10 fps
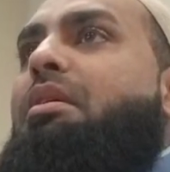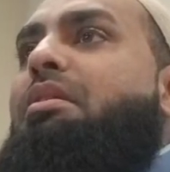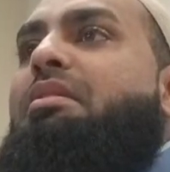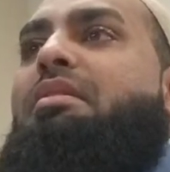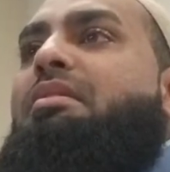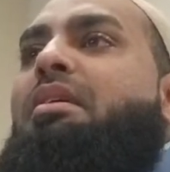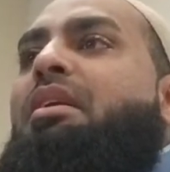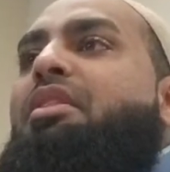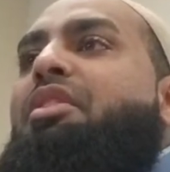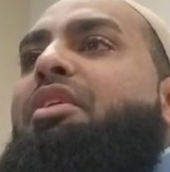This is not
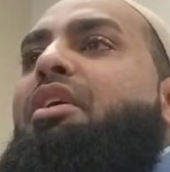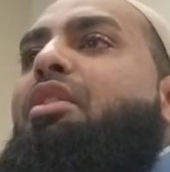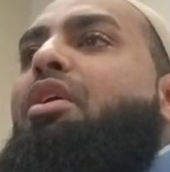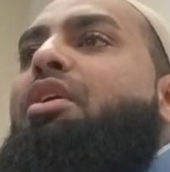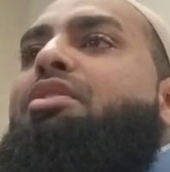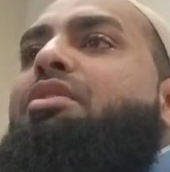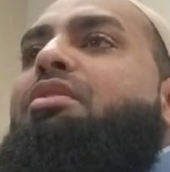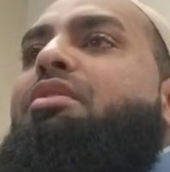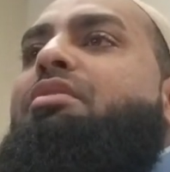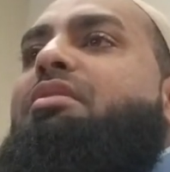a
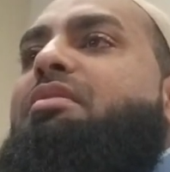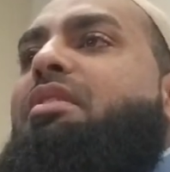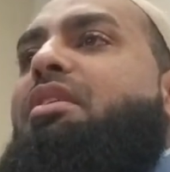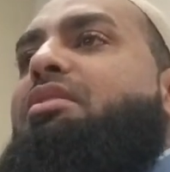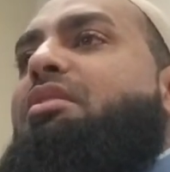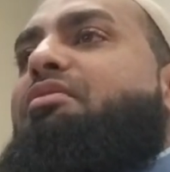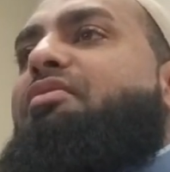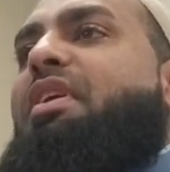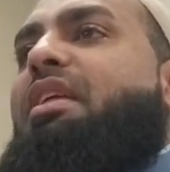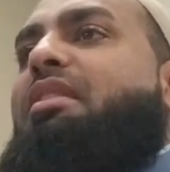theological discussion,
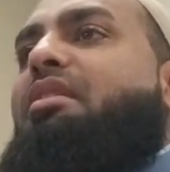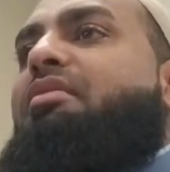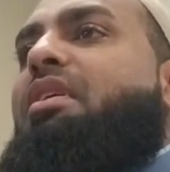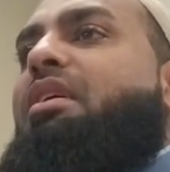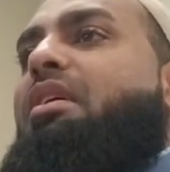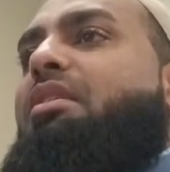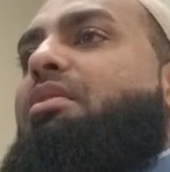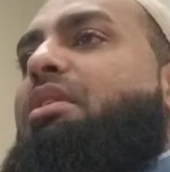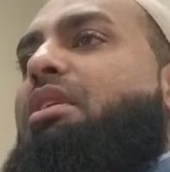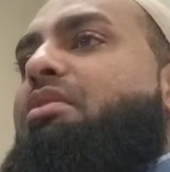faith of
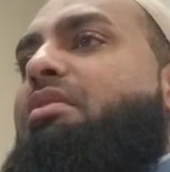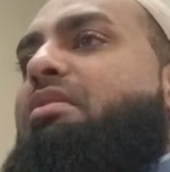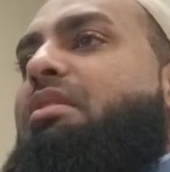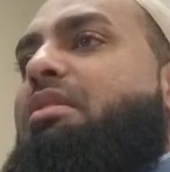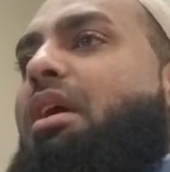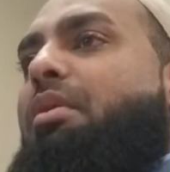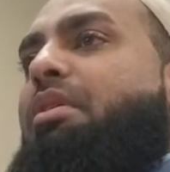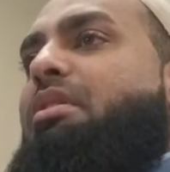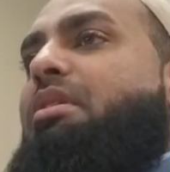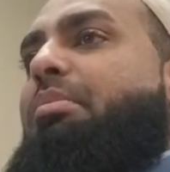you need to sit down
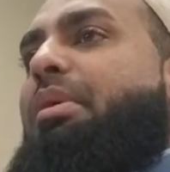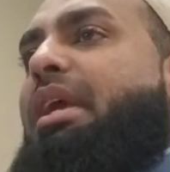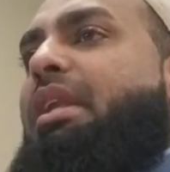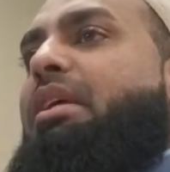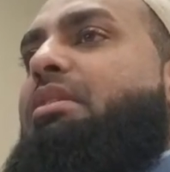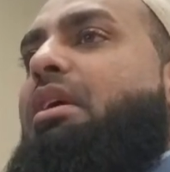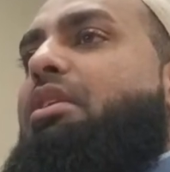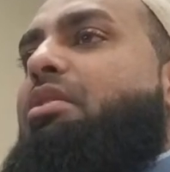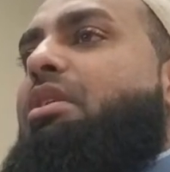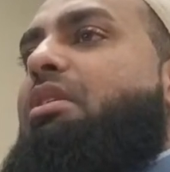and debate it,
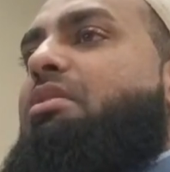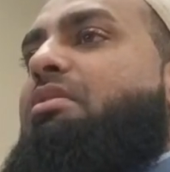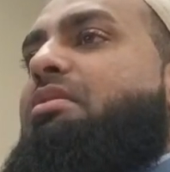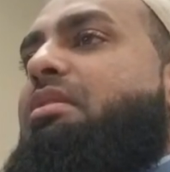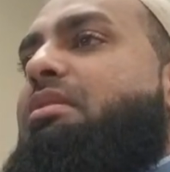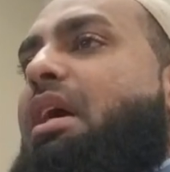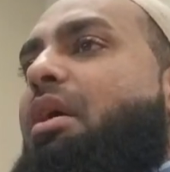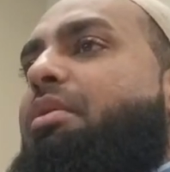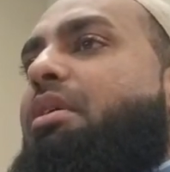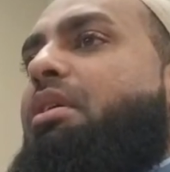and you need to sit
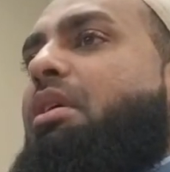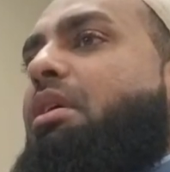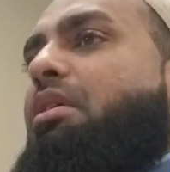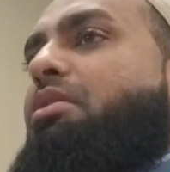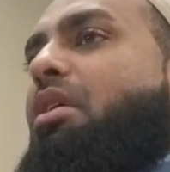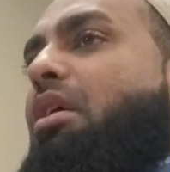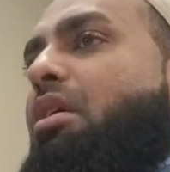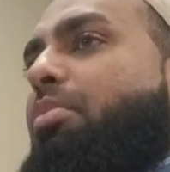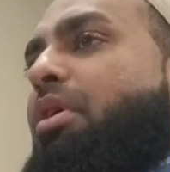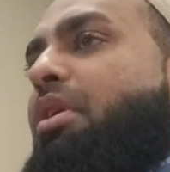down and talk
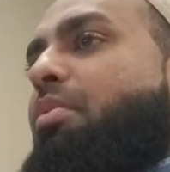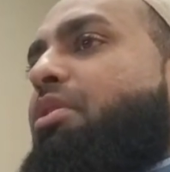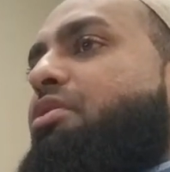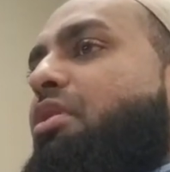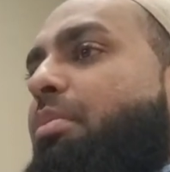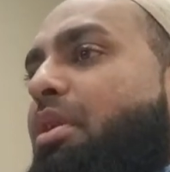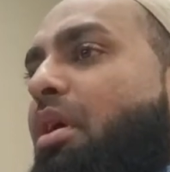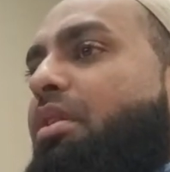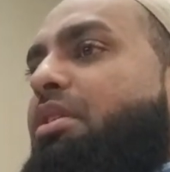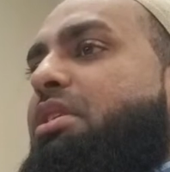about it with
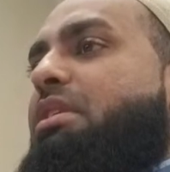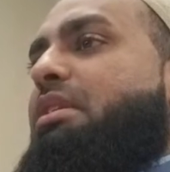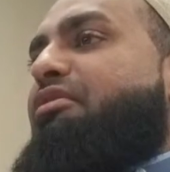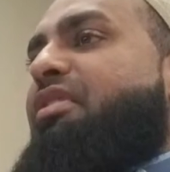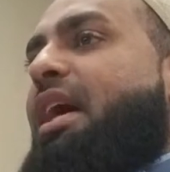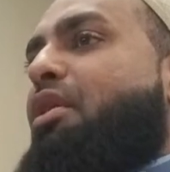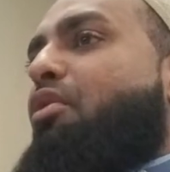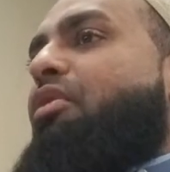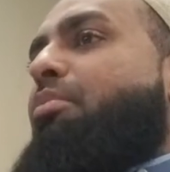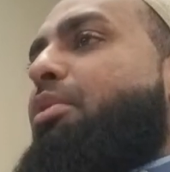terminologies that fly
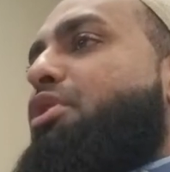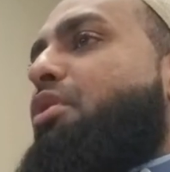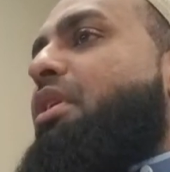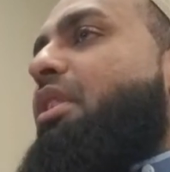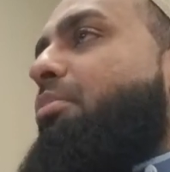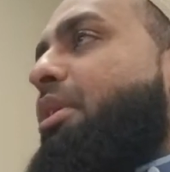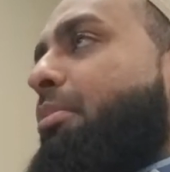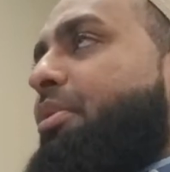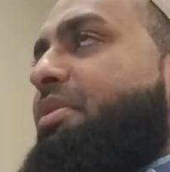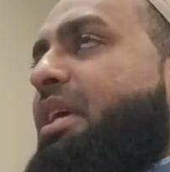over a majority of the
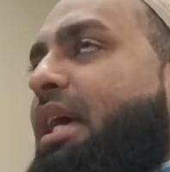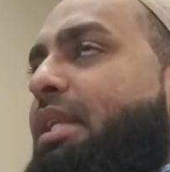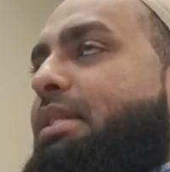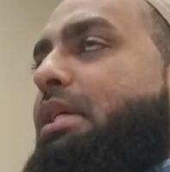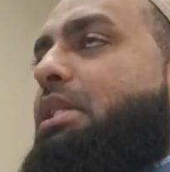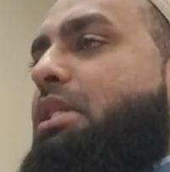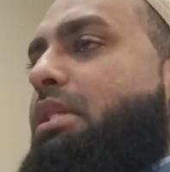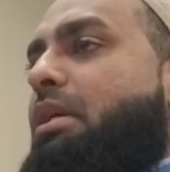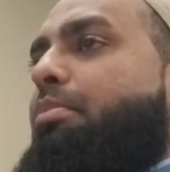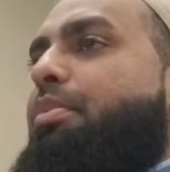people's heads. It's
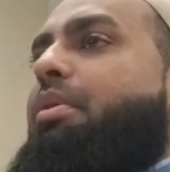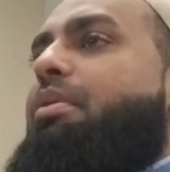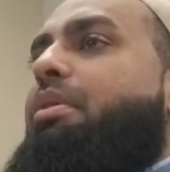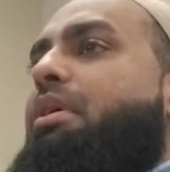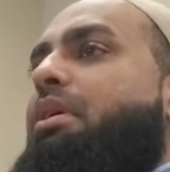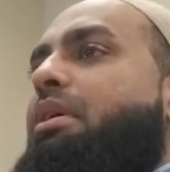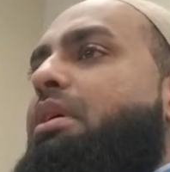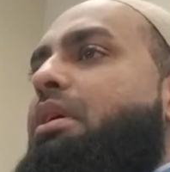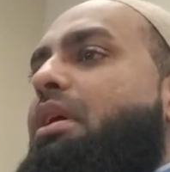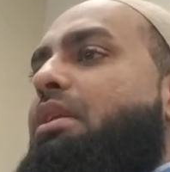simple.
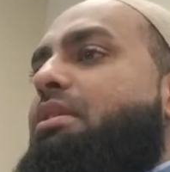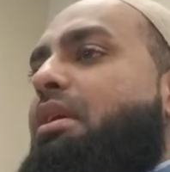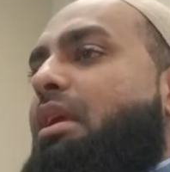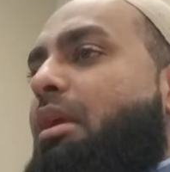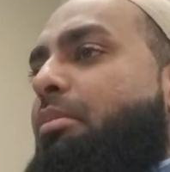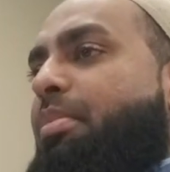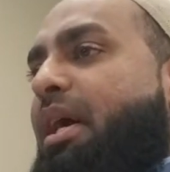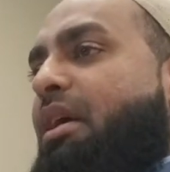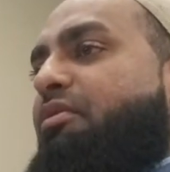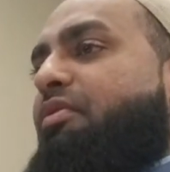It's
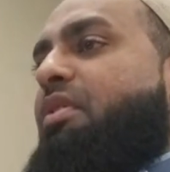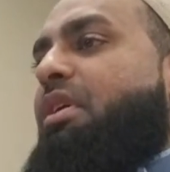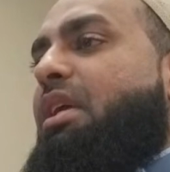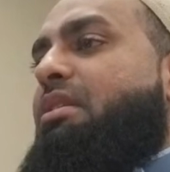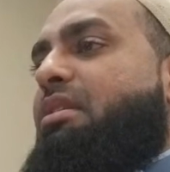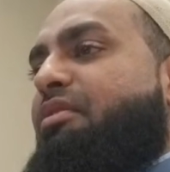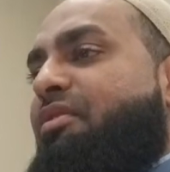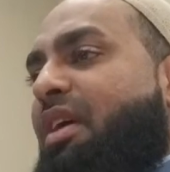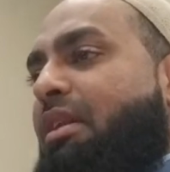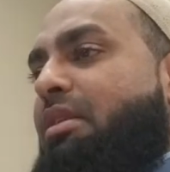impactful. It's
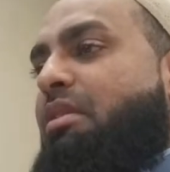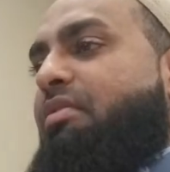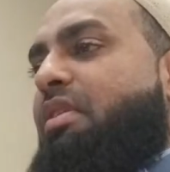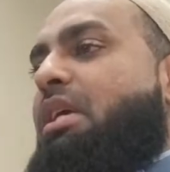effective.